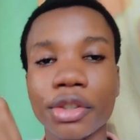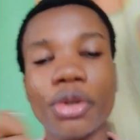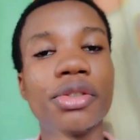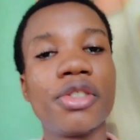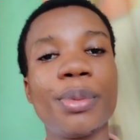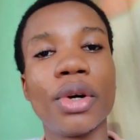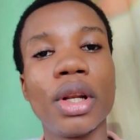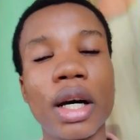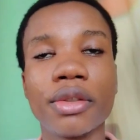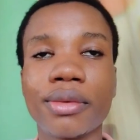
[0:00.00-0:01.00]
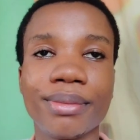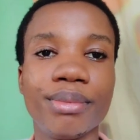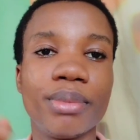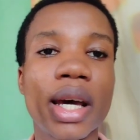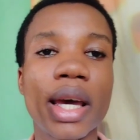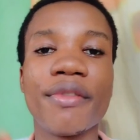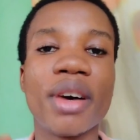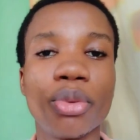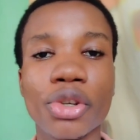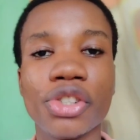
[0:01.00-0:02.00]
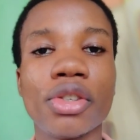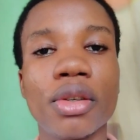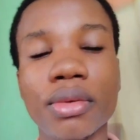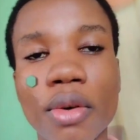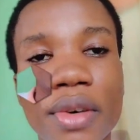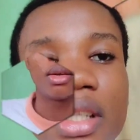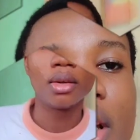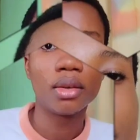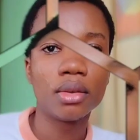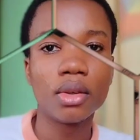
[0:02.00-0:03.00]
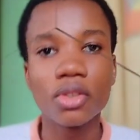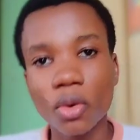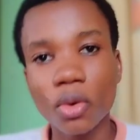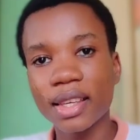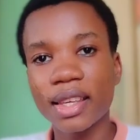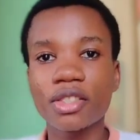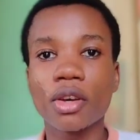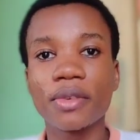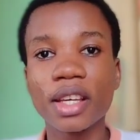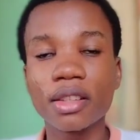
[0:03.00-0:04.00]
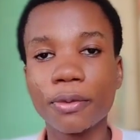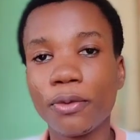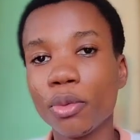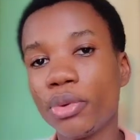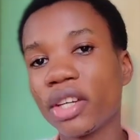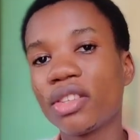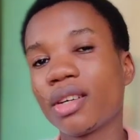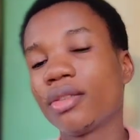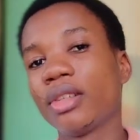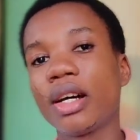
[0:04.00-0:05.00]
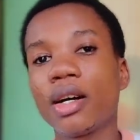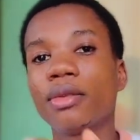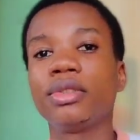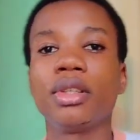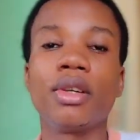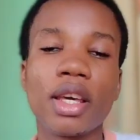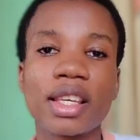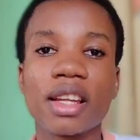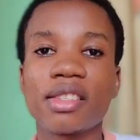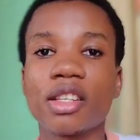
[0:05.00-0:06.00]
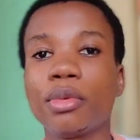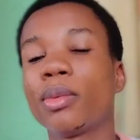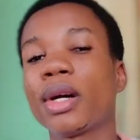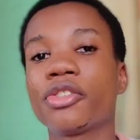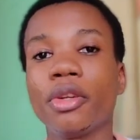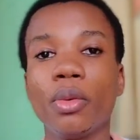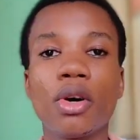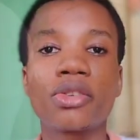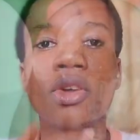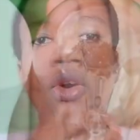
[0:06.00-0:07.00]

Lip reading: going to spoil out by evaporation over time. So I guess you'll get the full breakdown on how the incandescent bulb actually works,